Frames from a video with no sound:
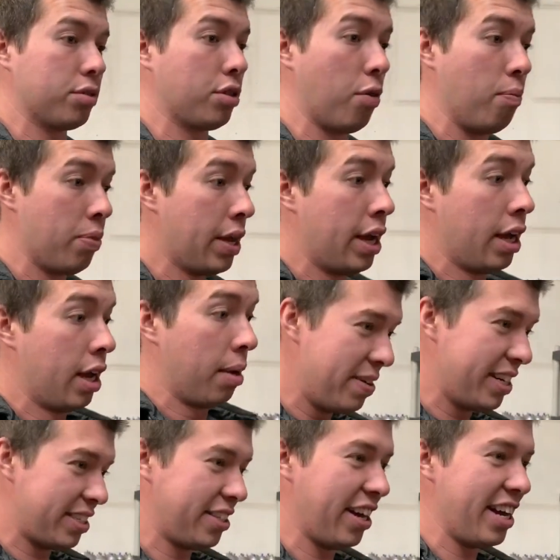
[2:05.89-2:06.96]
So I'm
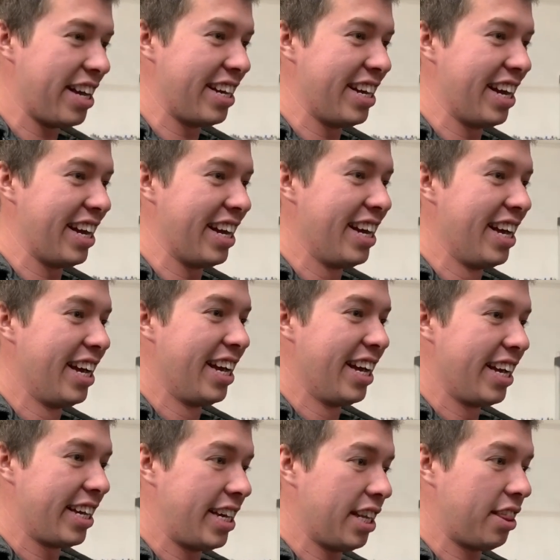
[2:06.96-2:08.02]
gonna try and
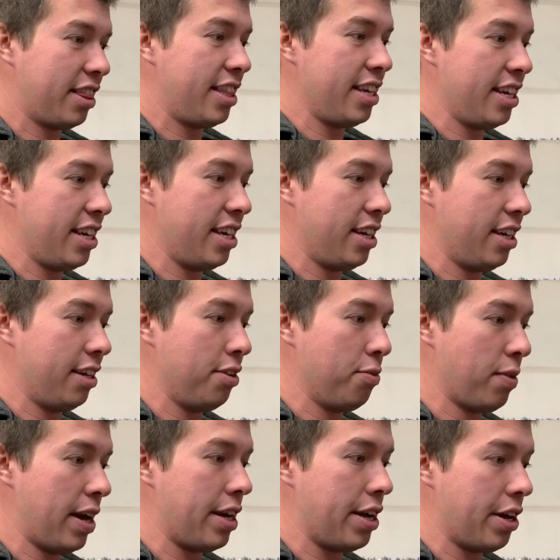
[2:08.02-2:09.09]
get the new
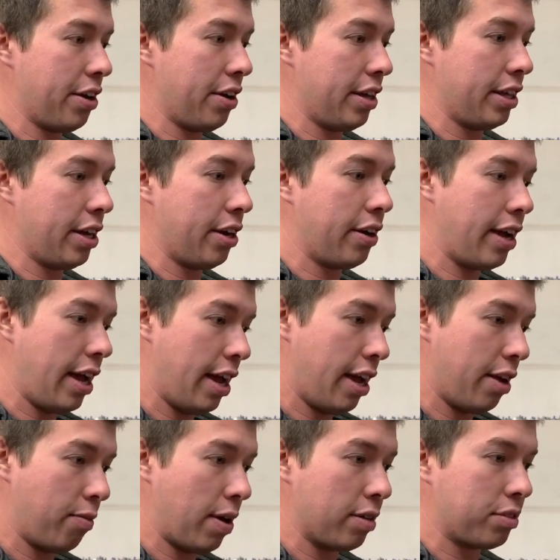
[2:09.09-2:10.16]
radiator in there
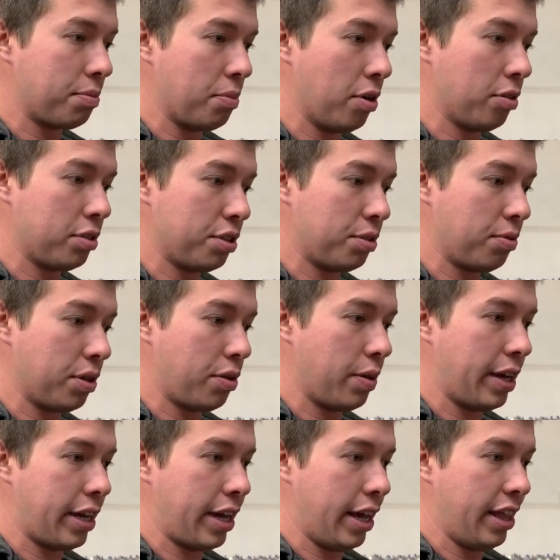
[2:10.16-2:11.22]
and route some hoses real
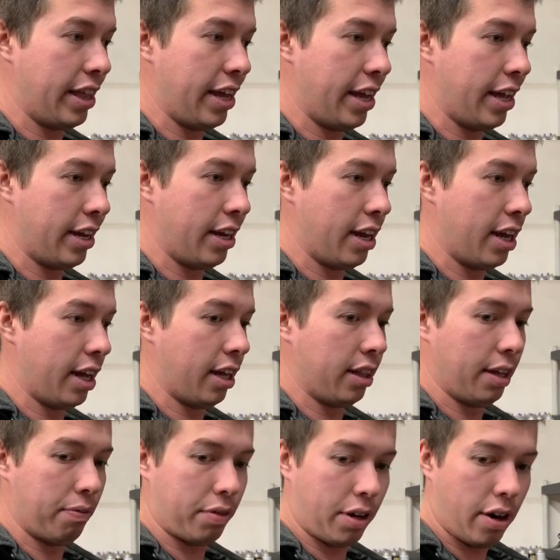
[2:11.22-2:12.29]
quick, and then
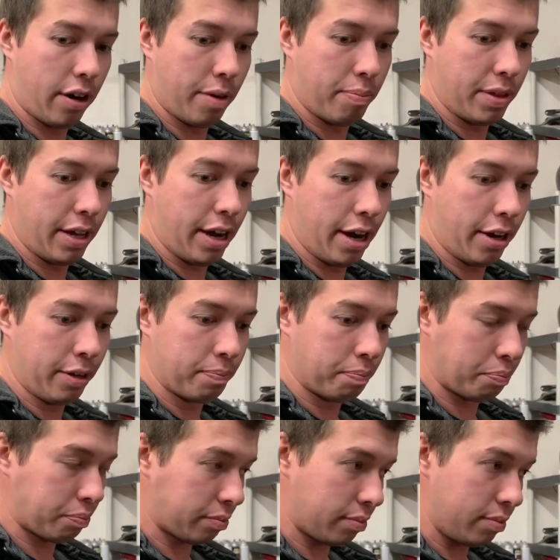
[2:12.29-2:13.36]
lift the car up in the
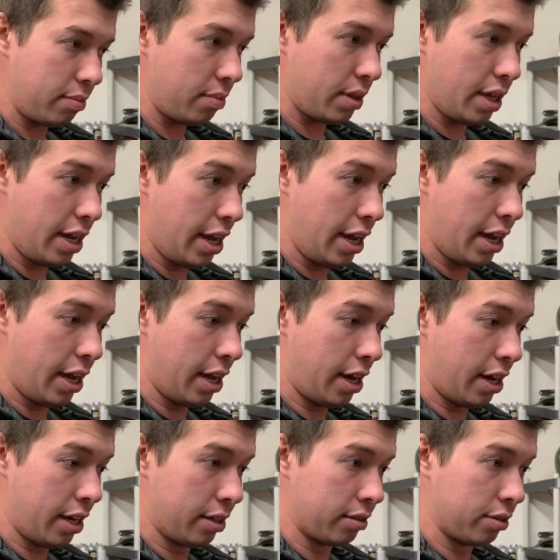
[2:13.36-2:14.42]
air
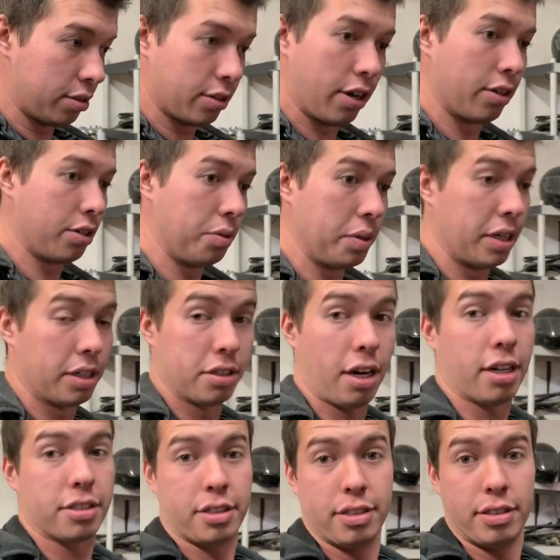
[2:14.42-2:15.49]
and start doing the
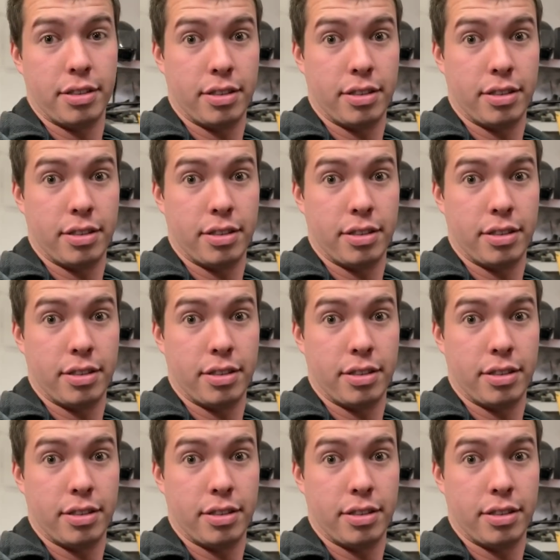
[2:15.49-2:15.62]
exhaust.